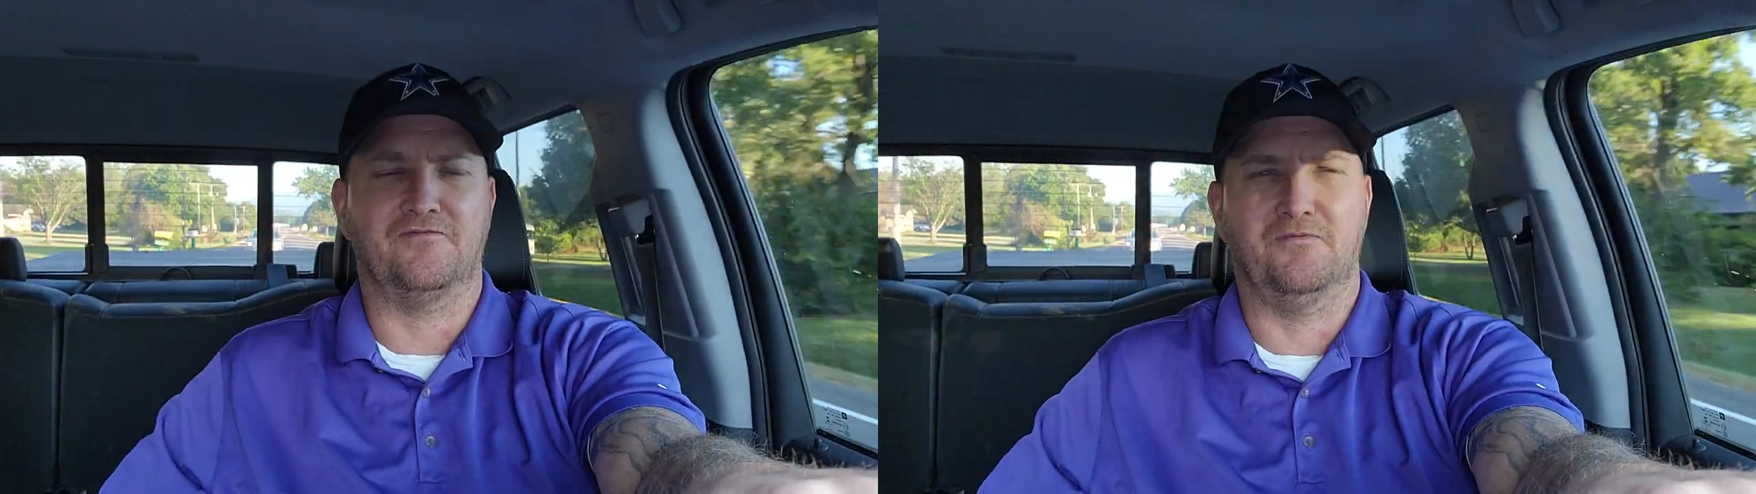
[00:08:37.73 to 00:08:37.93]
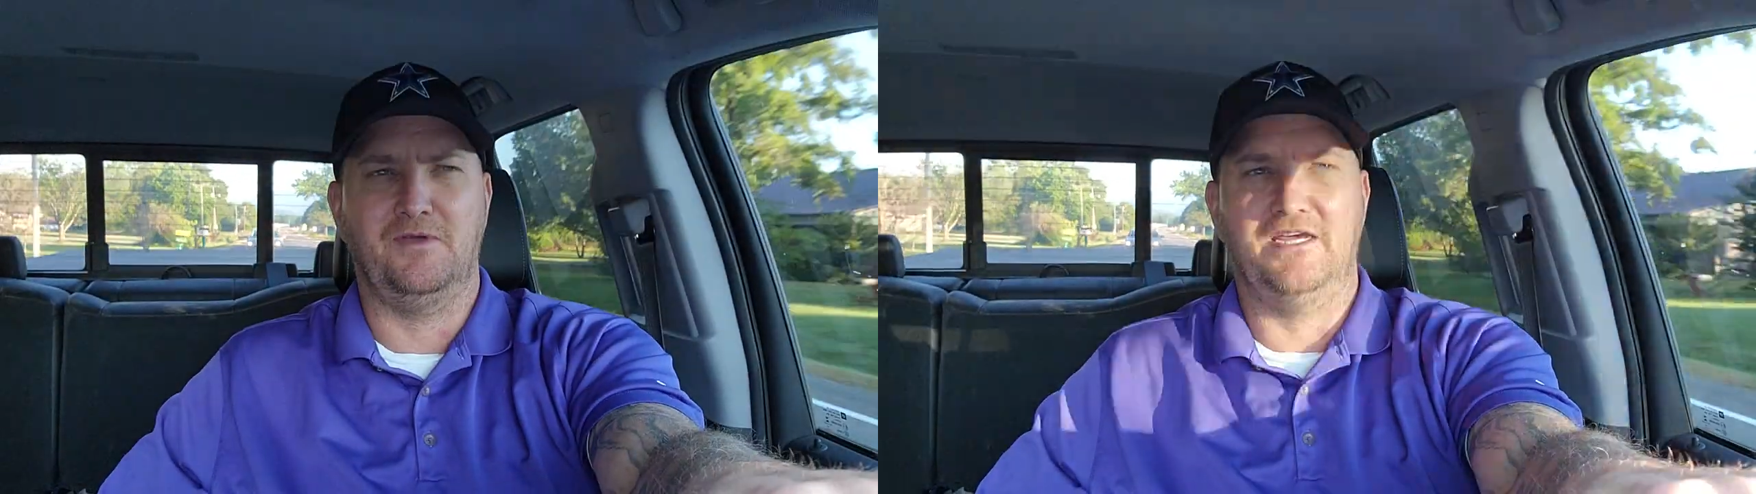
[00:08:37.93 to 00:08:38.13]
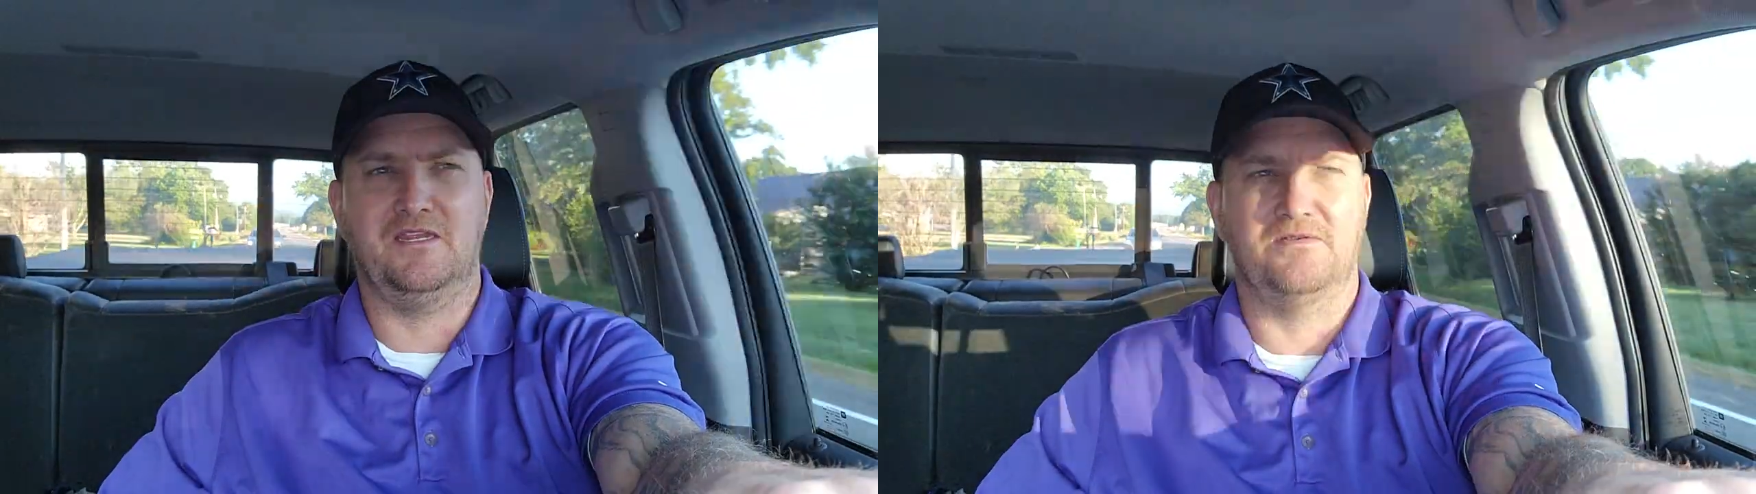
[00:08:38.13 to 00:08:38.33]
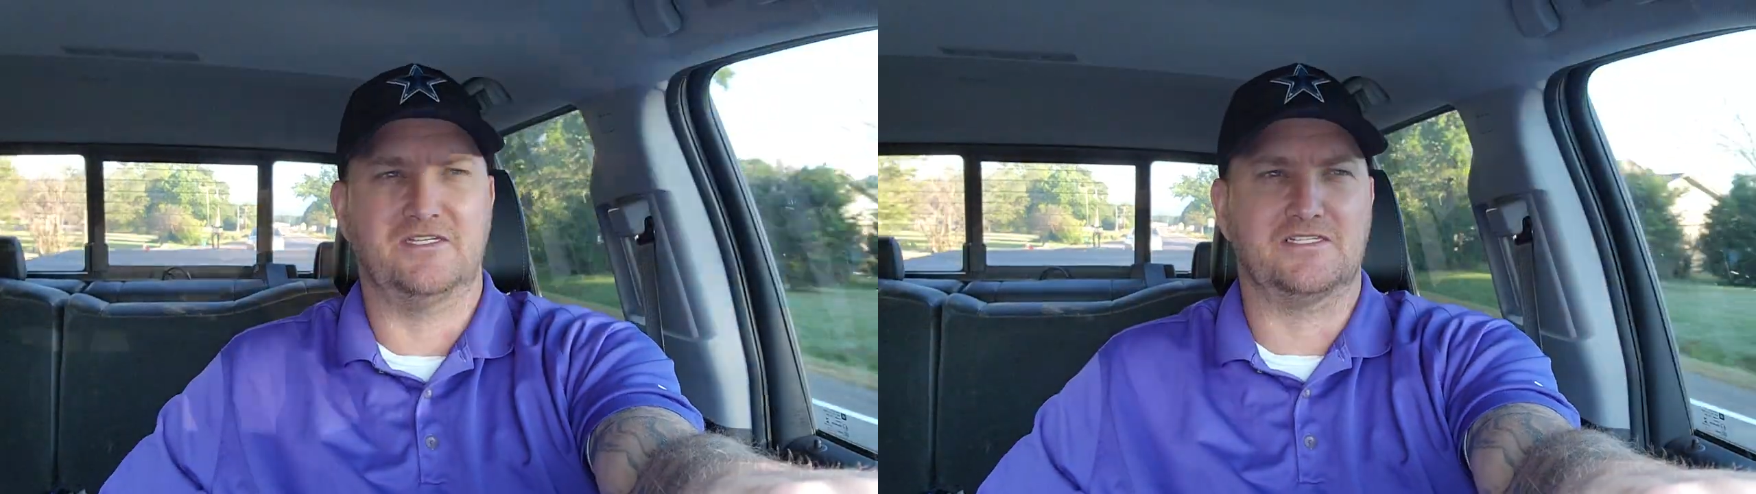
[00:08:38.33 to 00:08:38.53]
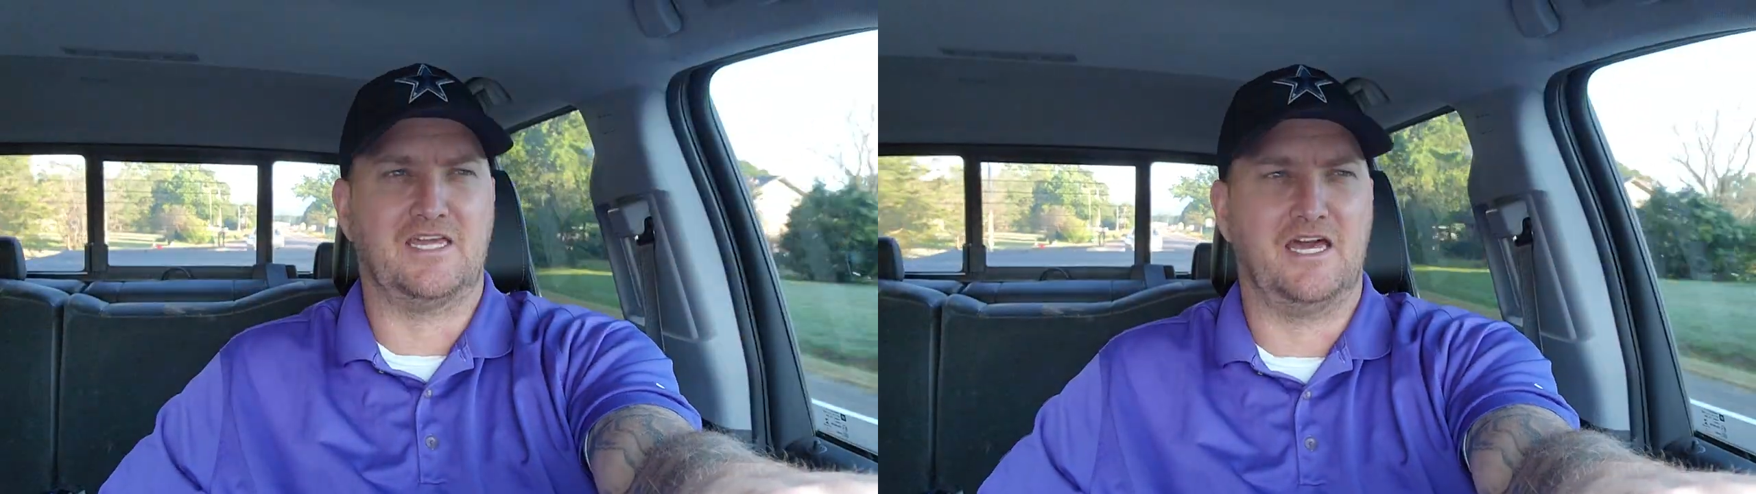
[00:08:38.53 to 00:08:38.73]
for me to
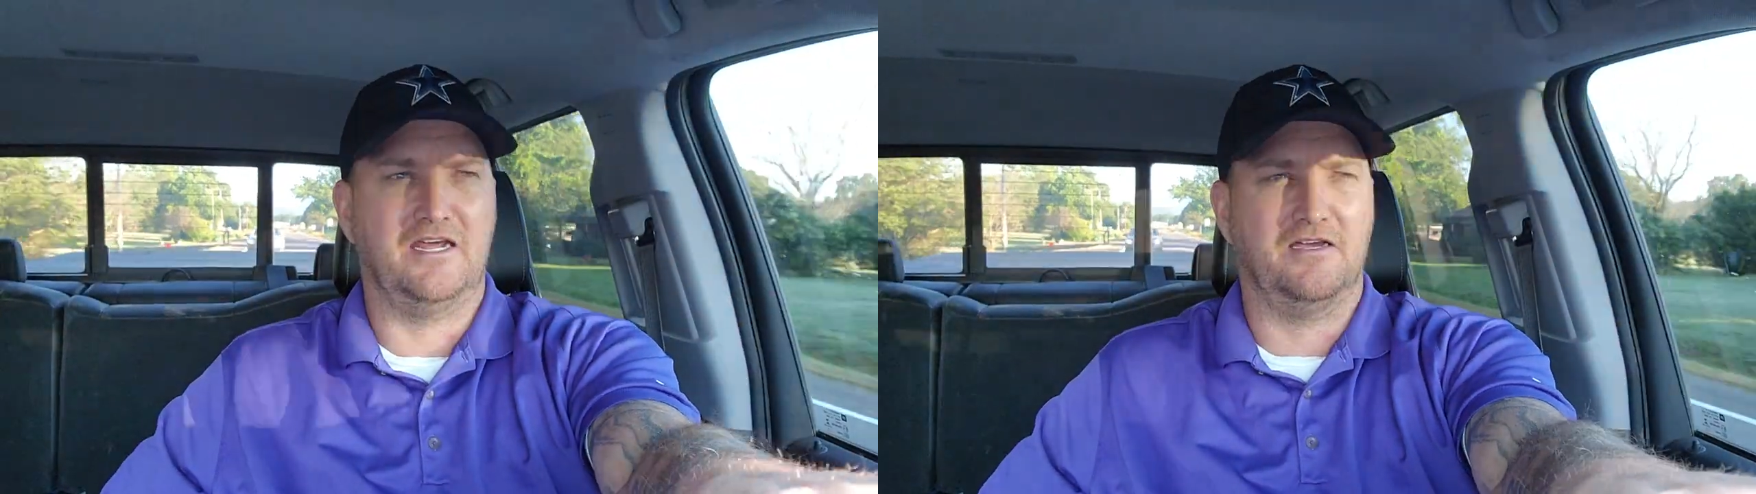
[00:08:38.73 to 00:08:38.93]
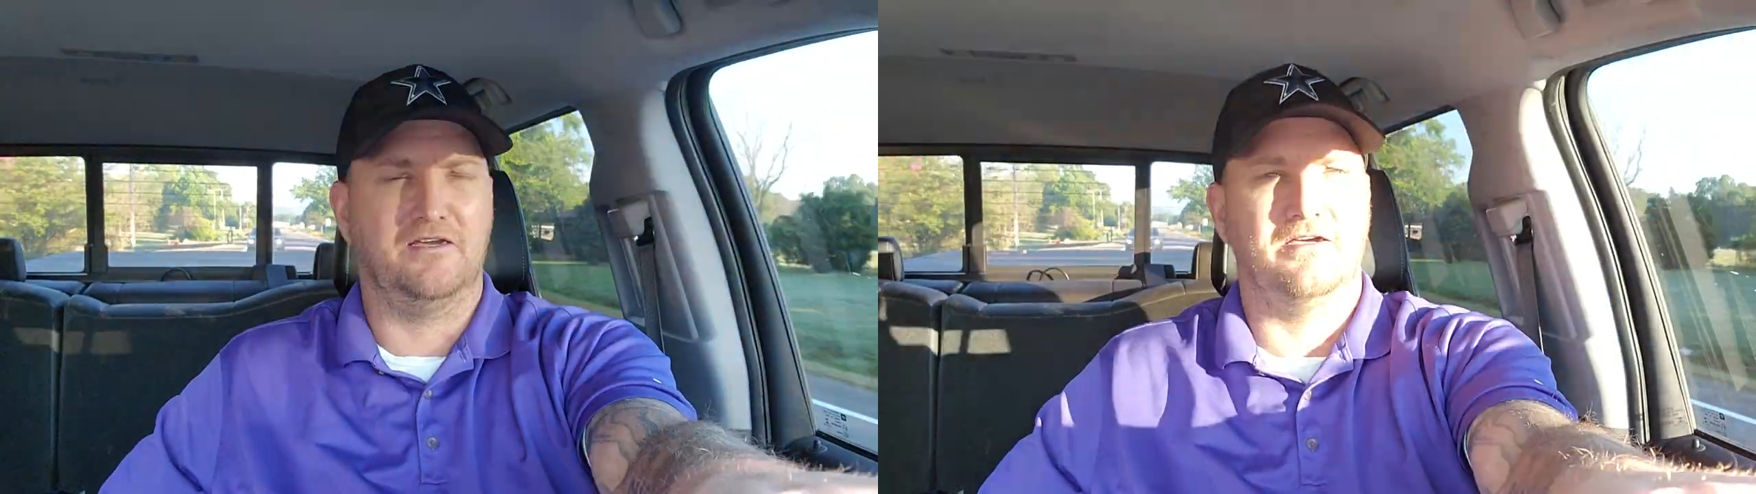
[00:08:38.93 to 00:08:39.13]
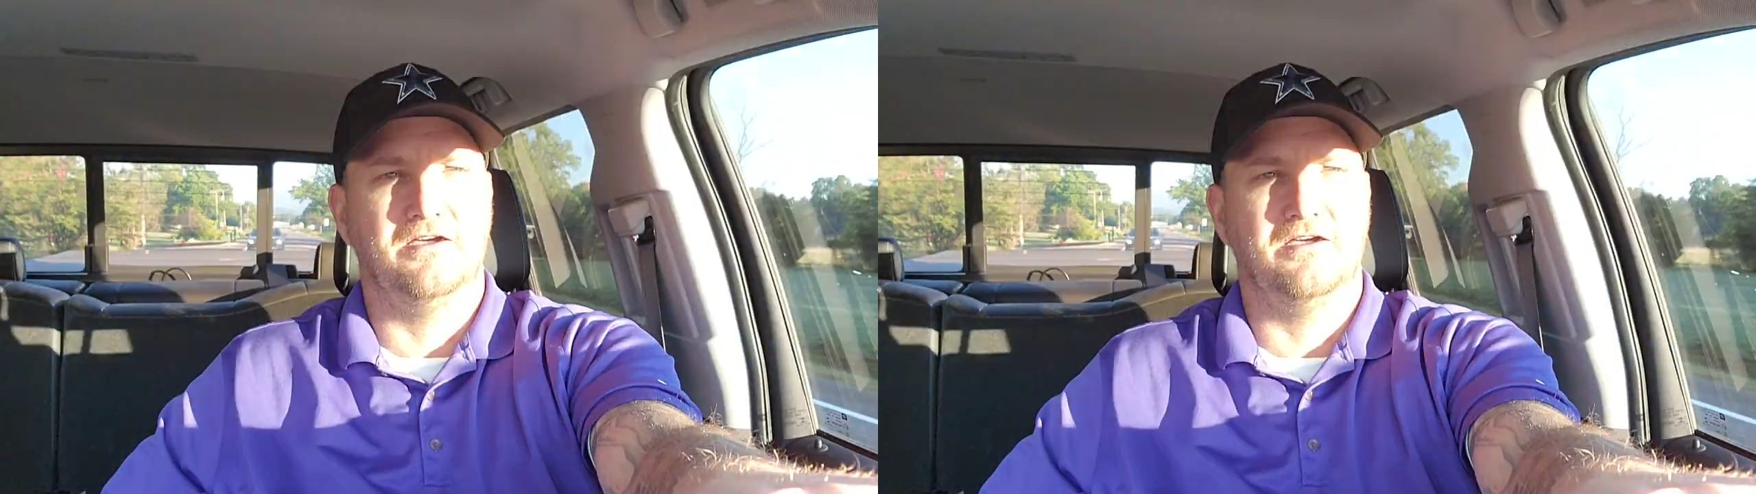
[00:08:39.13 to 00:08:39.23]
just kind of